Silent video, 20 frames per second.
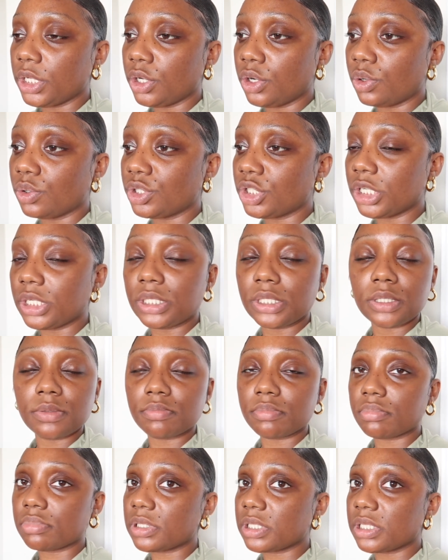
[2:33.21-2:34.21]
You know, it's just
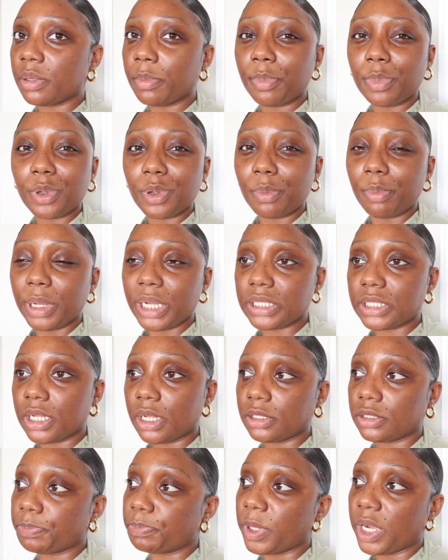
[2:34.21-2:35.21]
simple
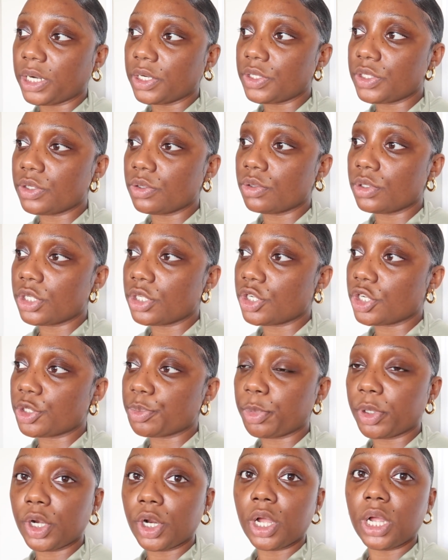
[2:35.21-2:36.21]
basic bodysuit to
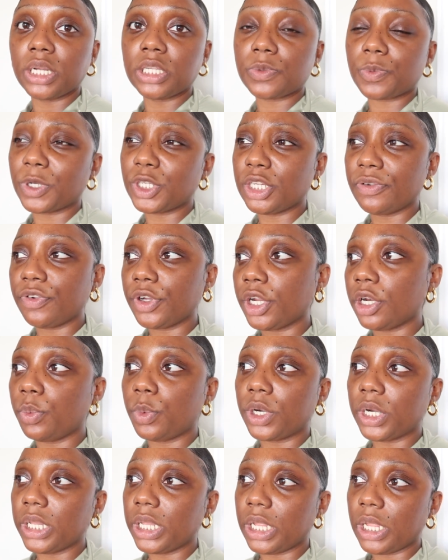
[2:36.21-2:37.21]
just put on especially if you're going to
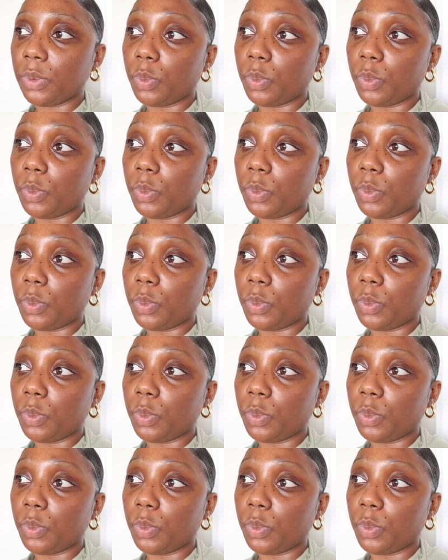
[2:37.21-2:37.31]
wear